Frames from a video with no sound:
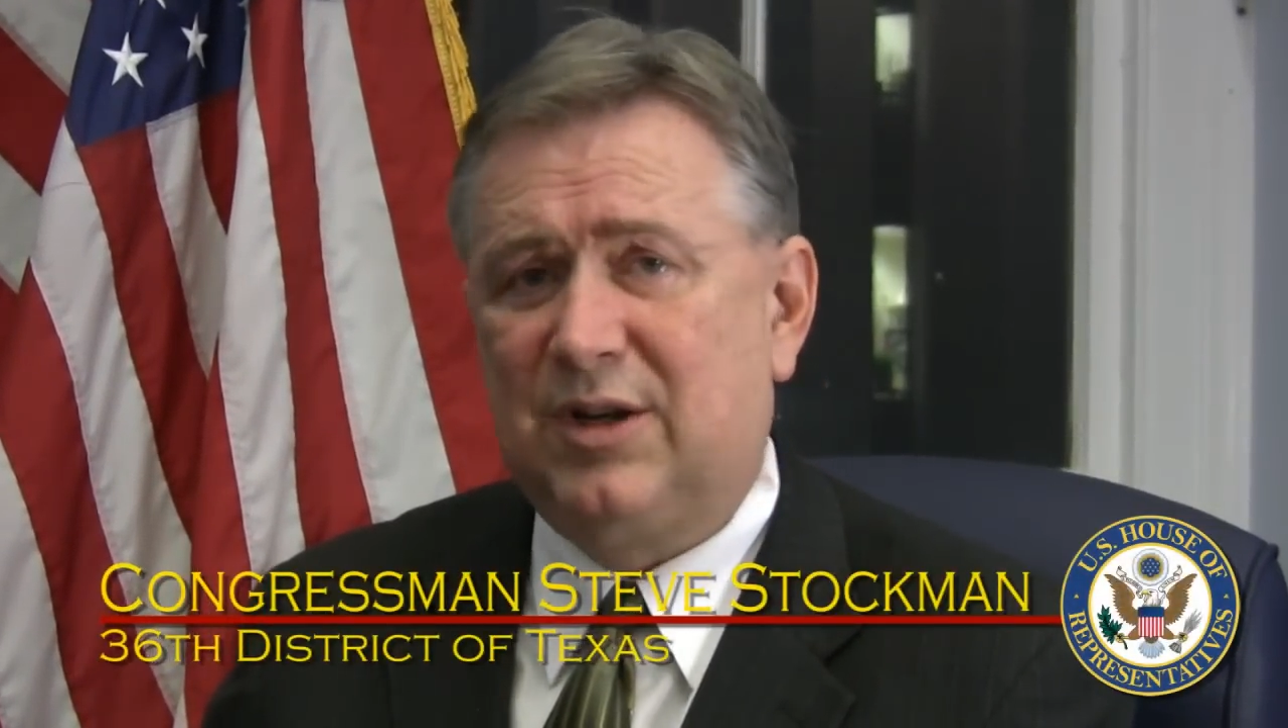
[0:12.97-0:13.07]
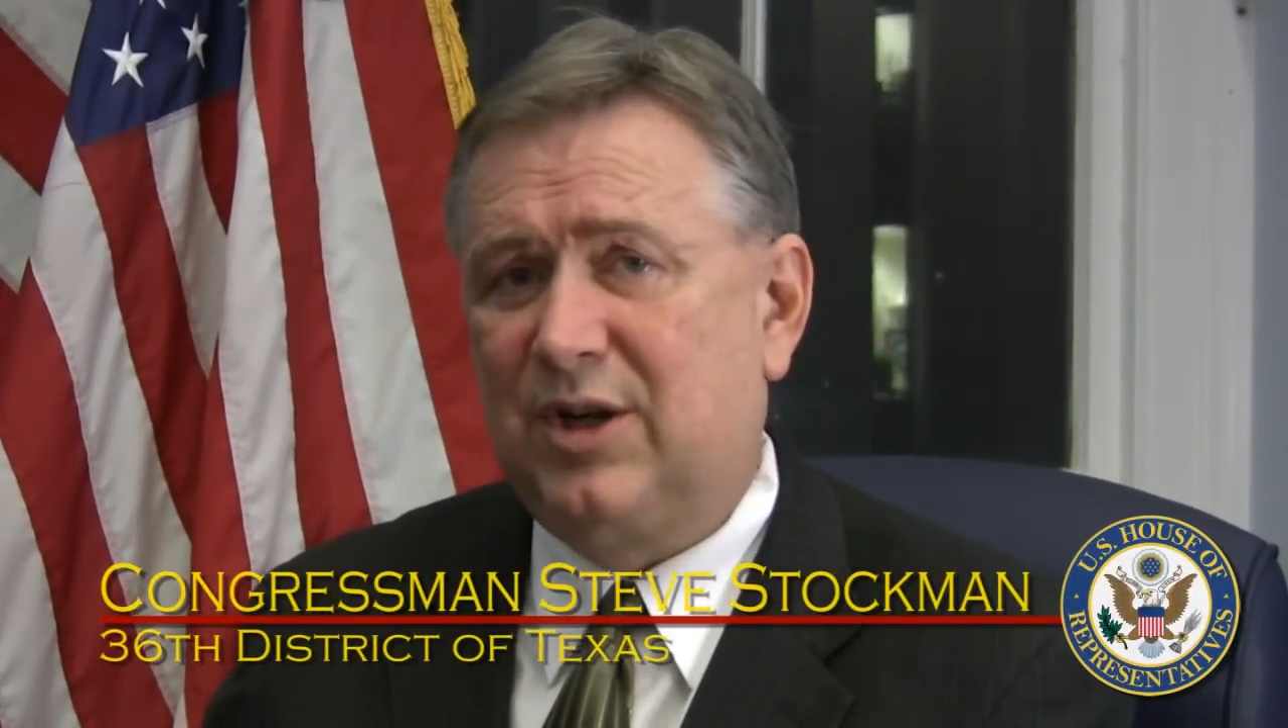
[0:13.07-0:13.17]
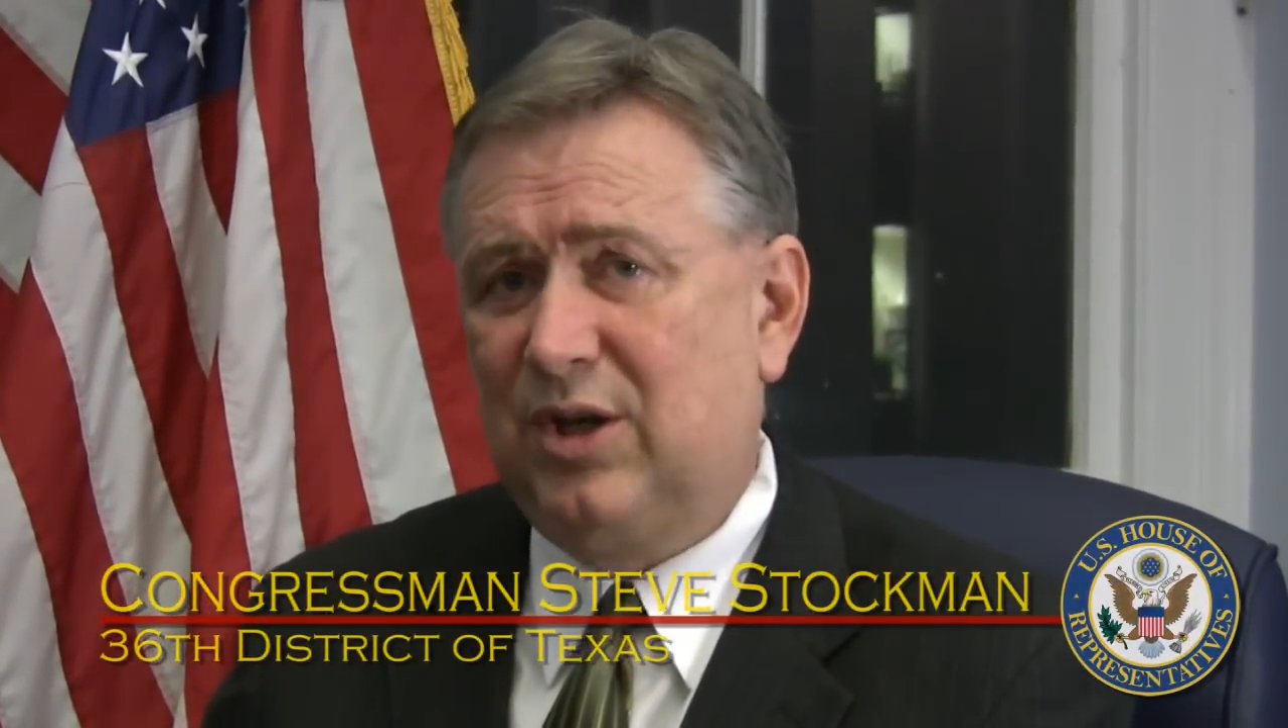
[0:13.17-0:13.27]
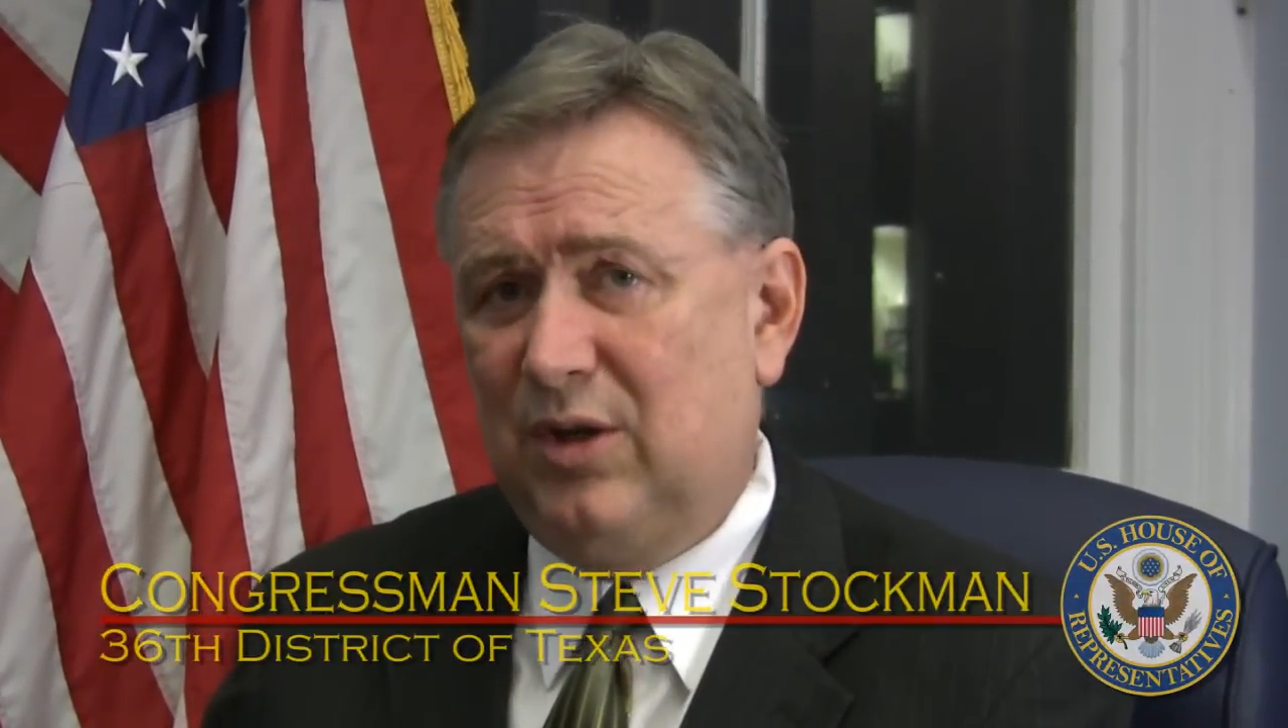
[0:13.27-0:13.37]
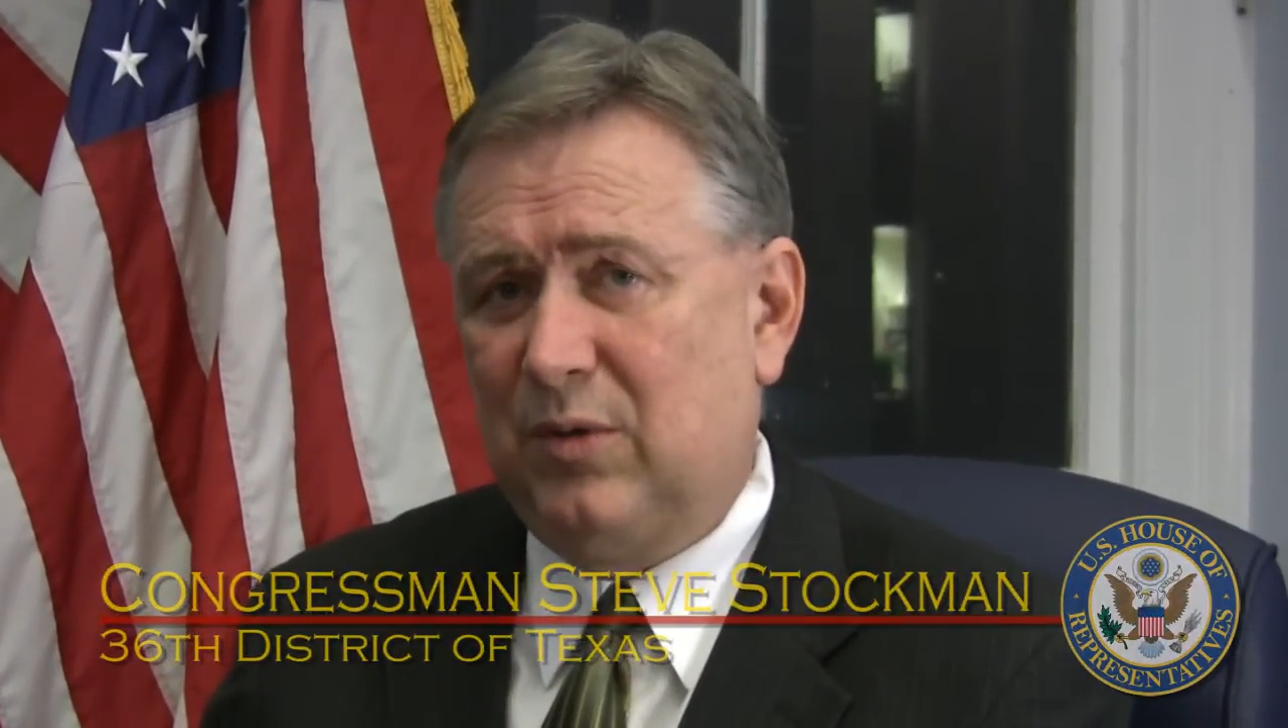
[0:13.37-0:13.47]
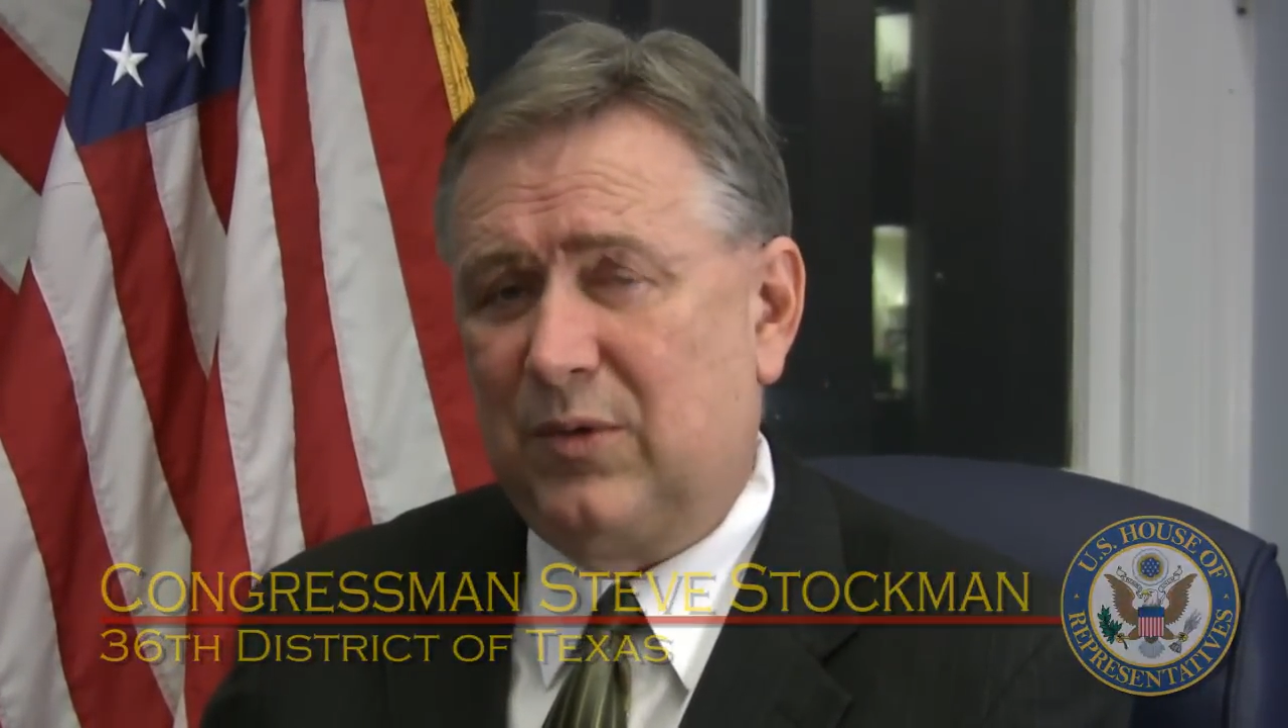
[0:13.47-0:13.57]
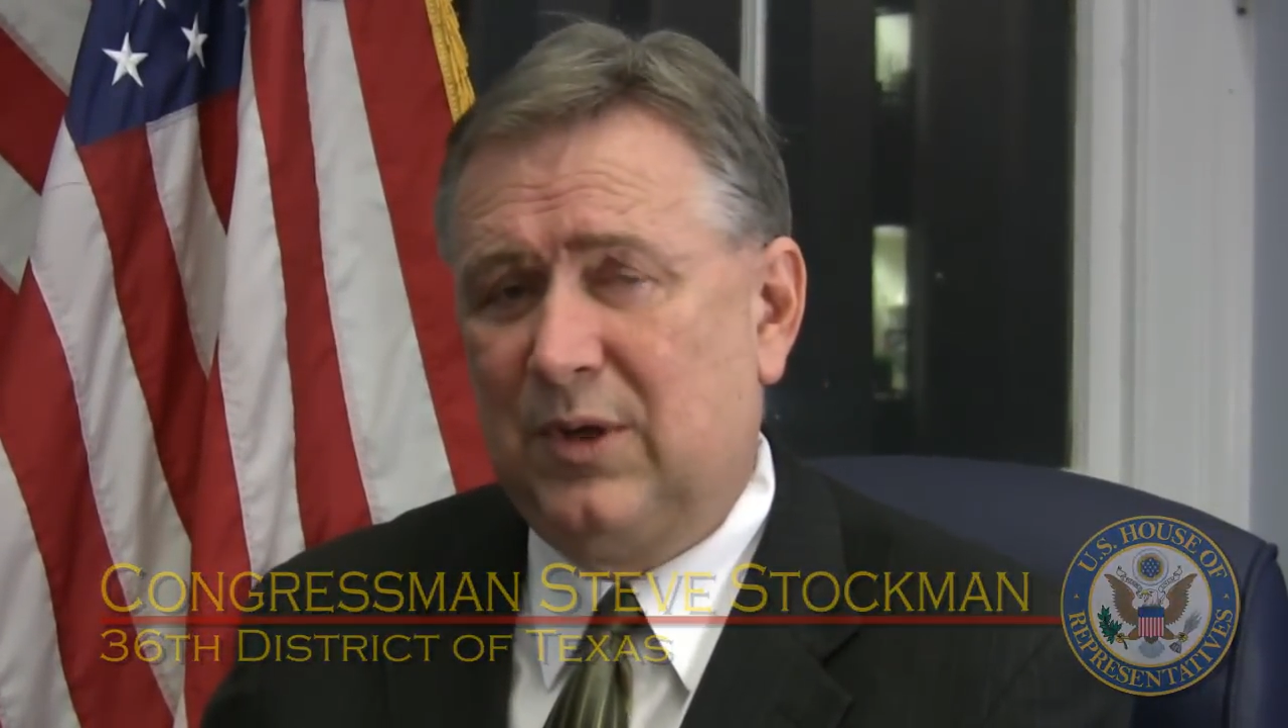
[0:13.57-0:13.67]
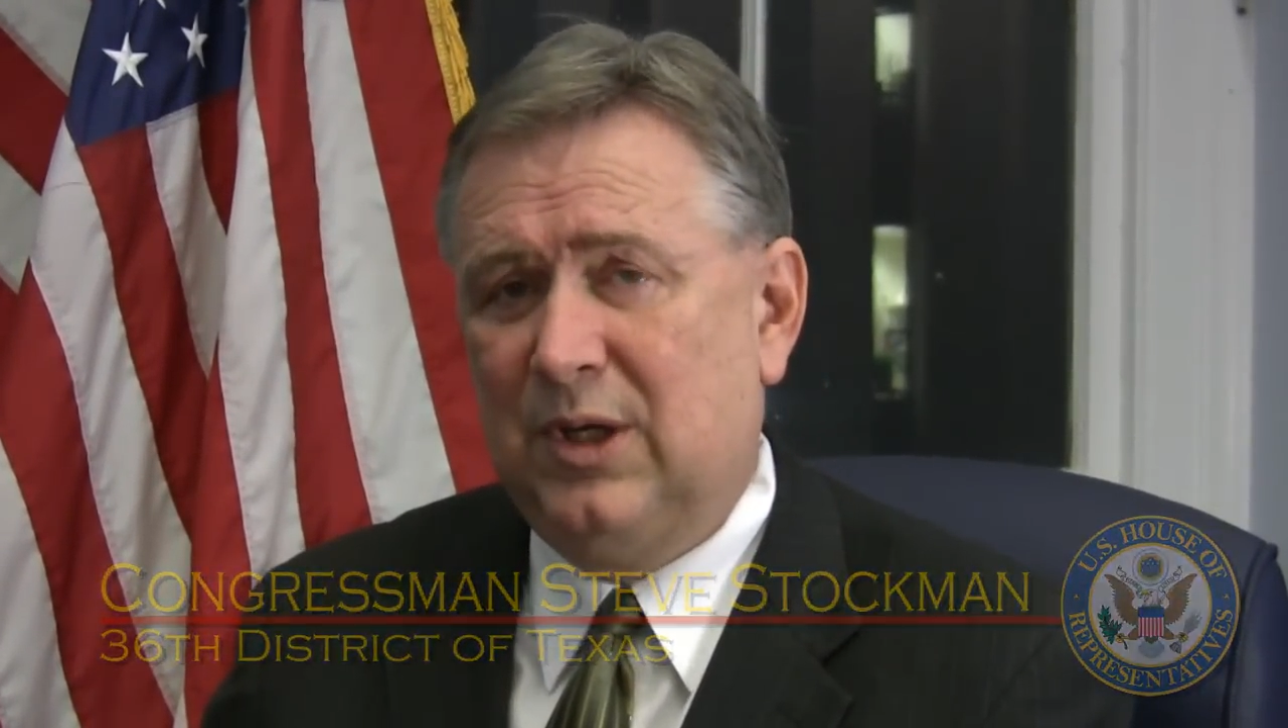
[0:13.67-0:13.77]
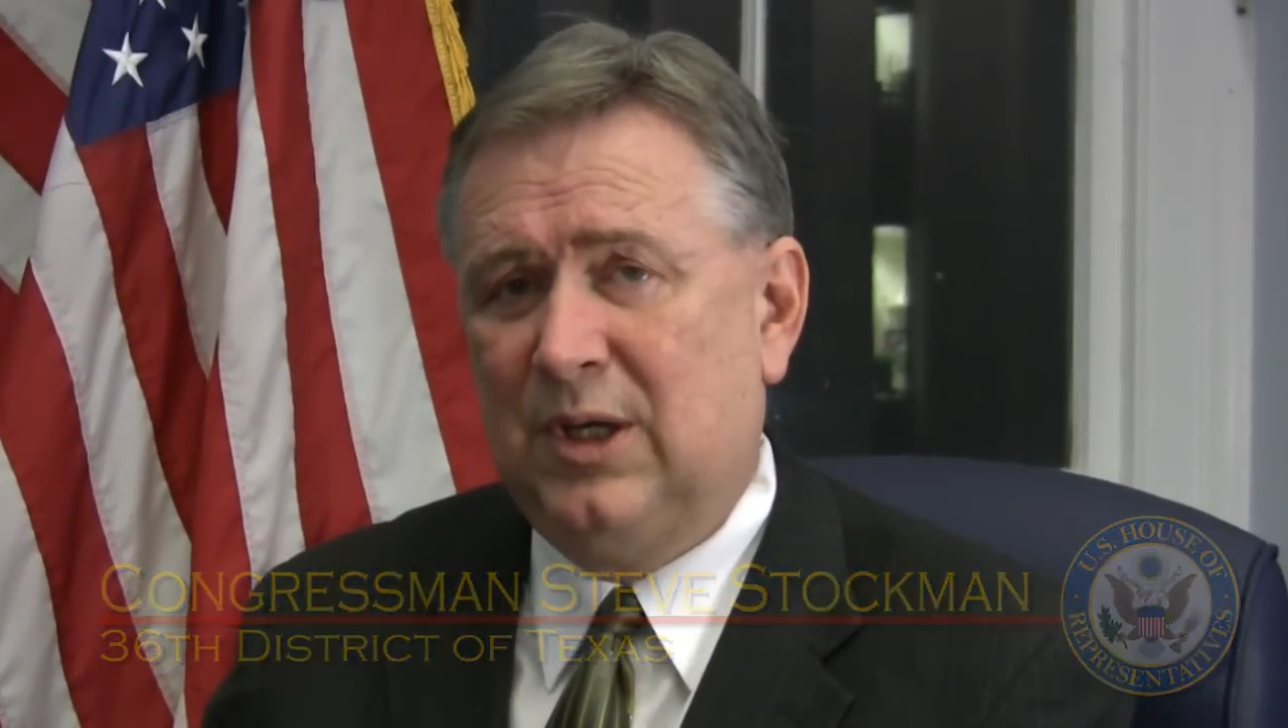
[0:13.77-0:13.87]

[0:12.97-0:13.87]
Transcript: our youth.